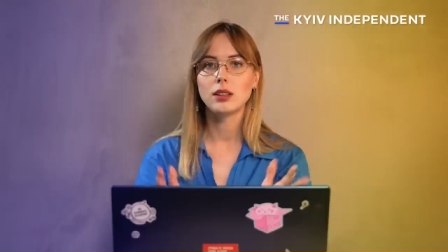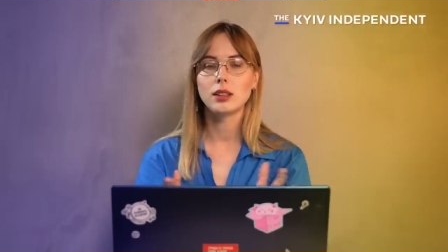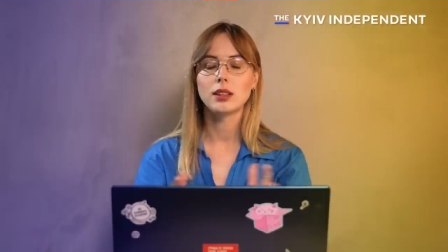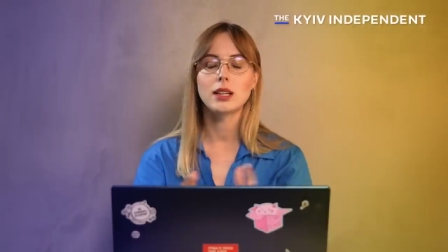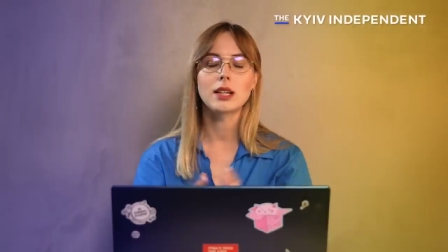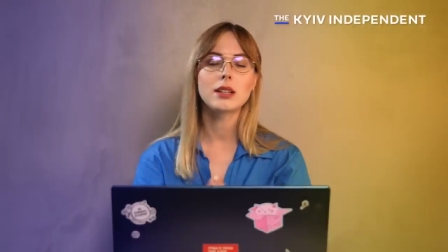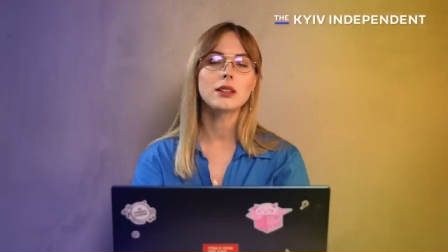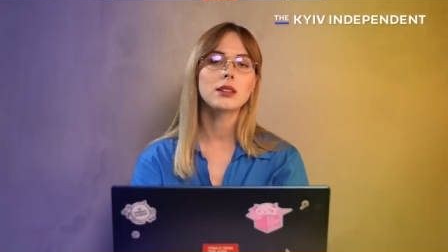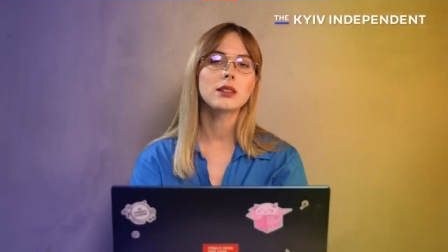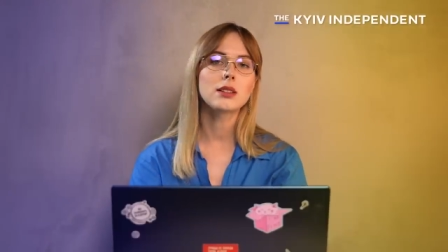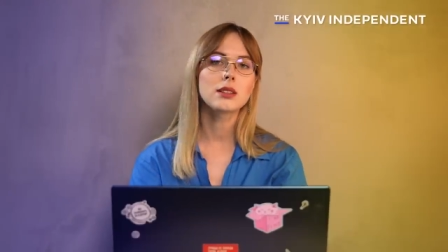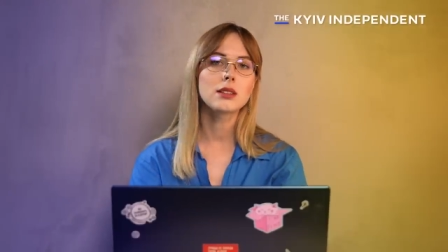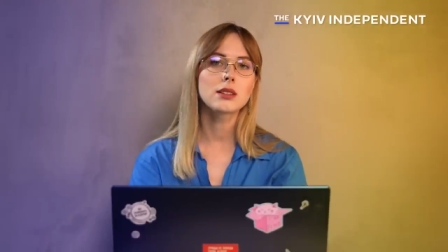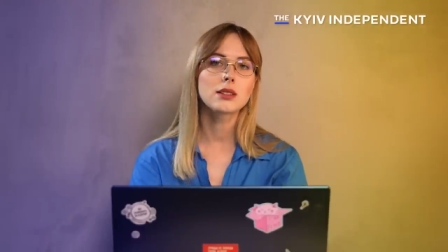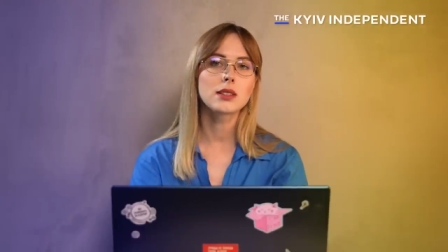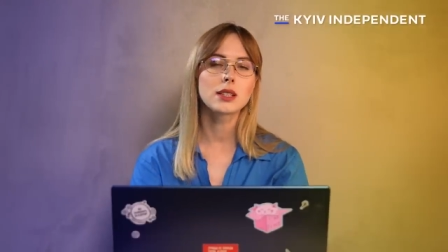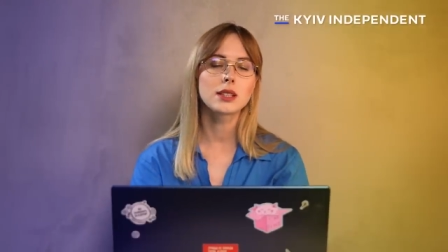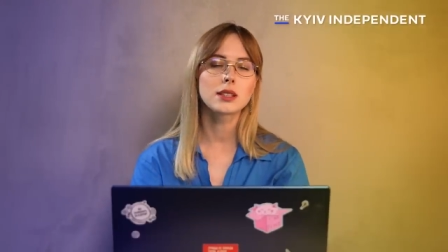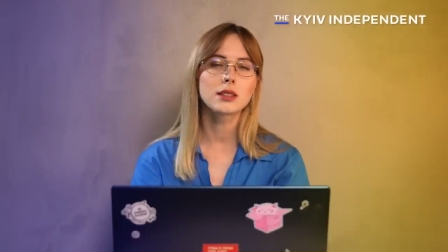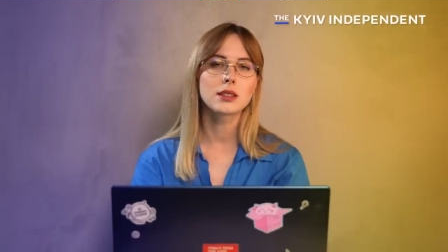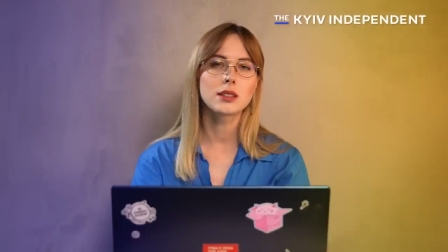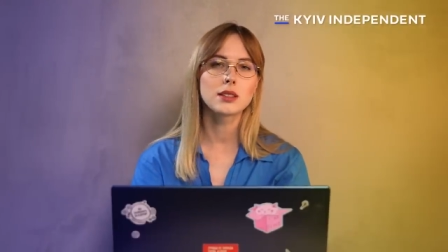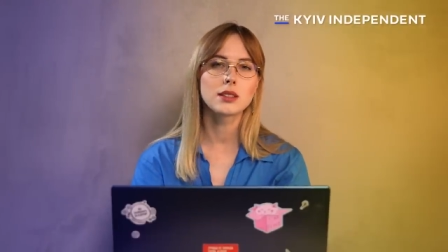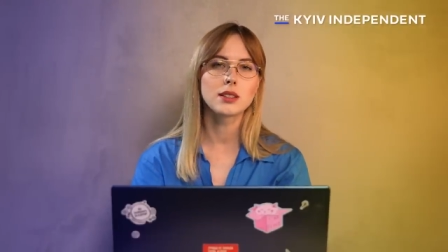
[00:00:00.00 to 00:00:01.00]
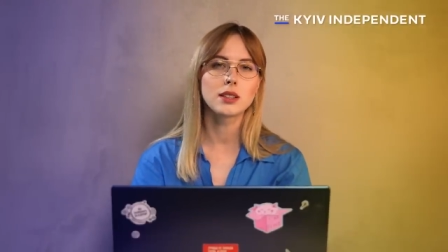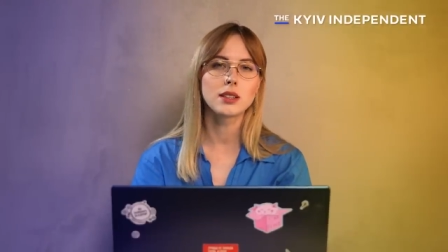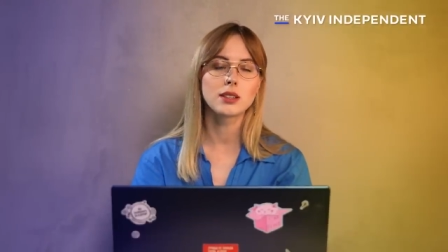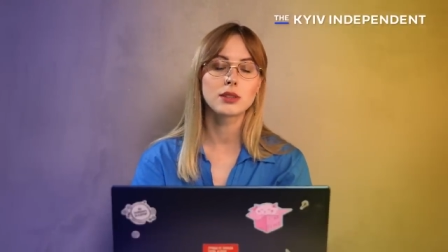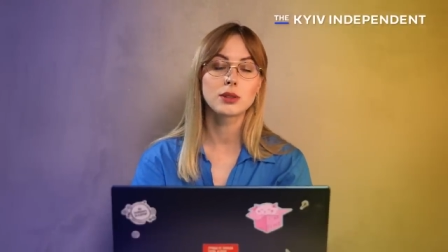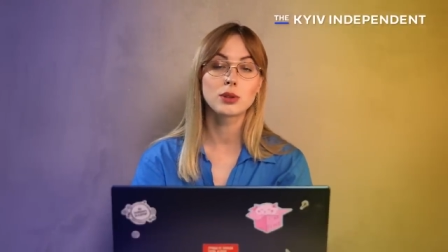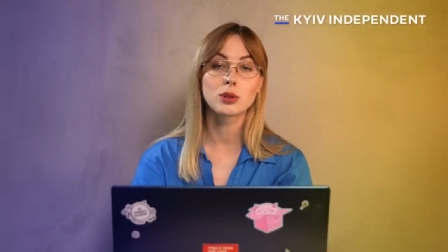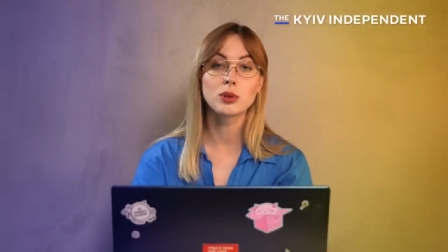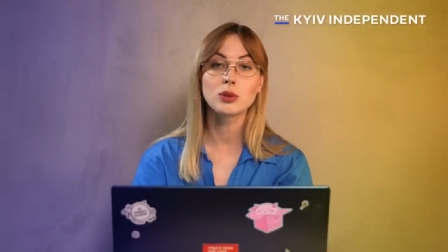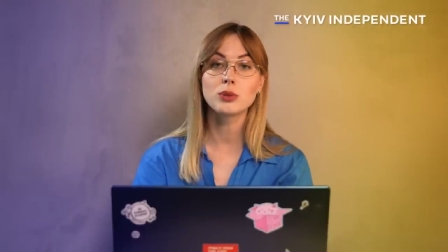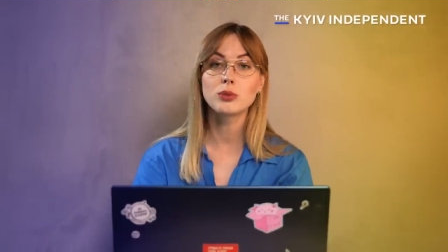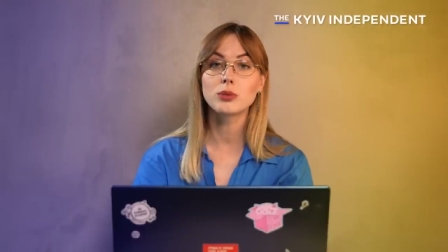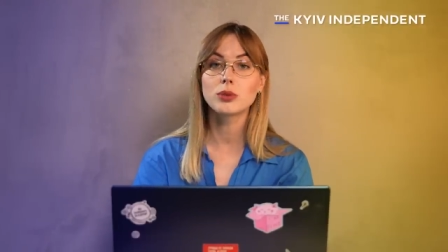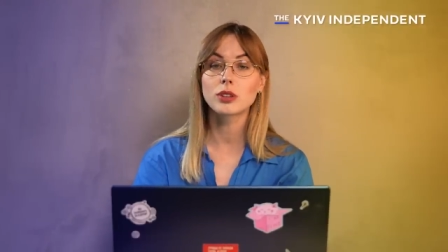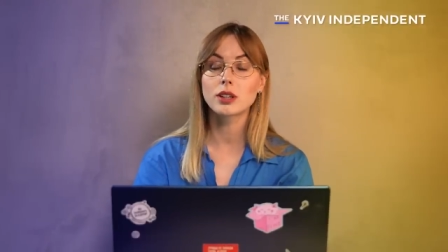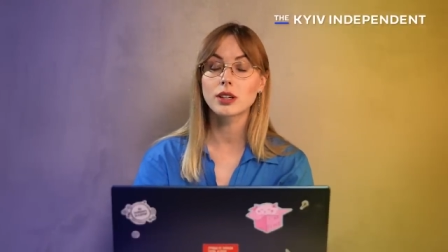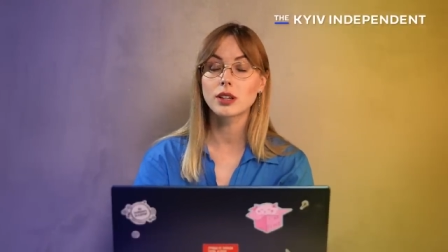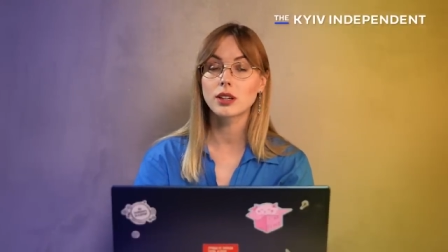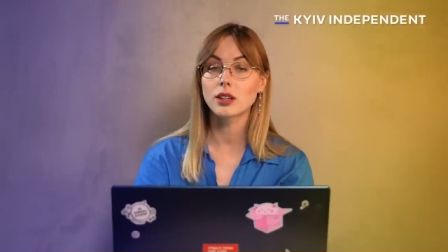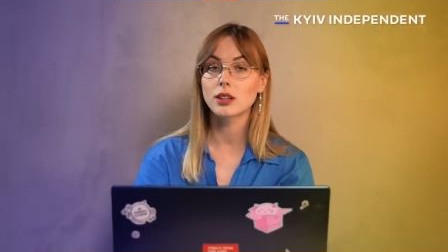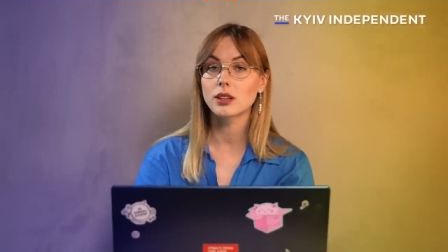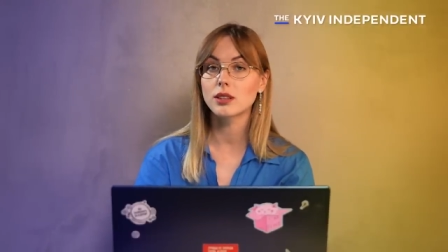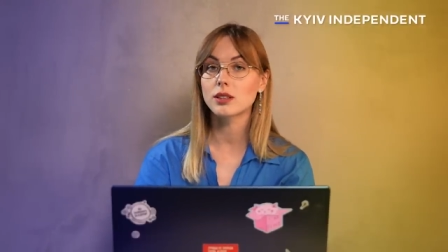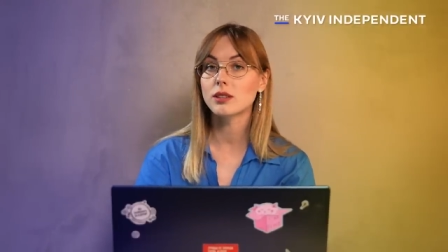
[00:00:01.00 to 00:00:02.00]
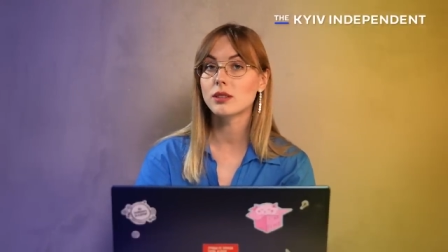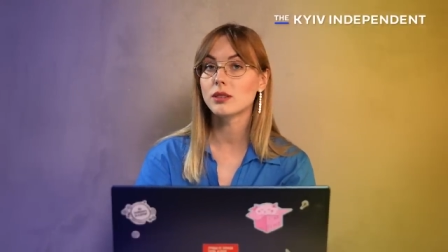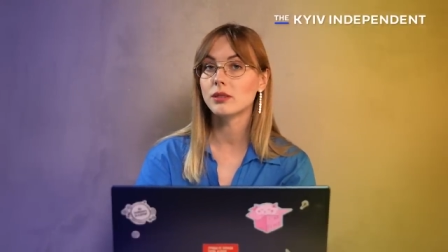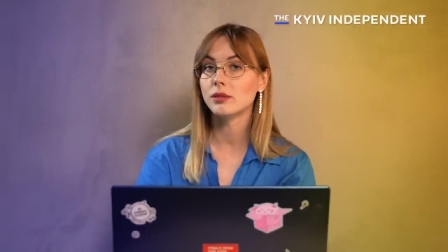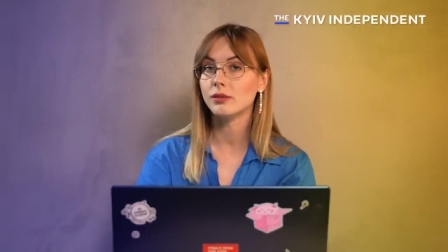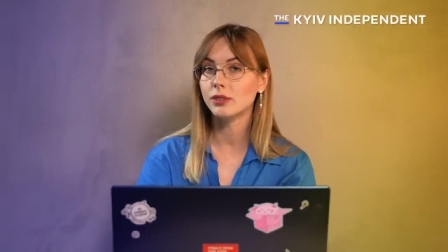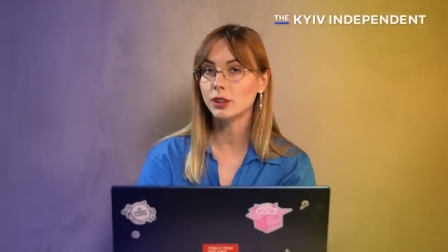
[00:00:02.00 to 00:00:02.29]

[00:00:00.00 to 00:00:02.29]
In 1966, two workers,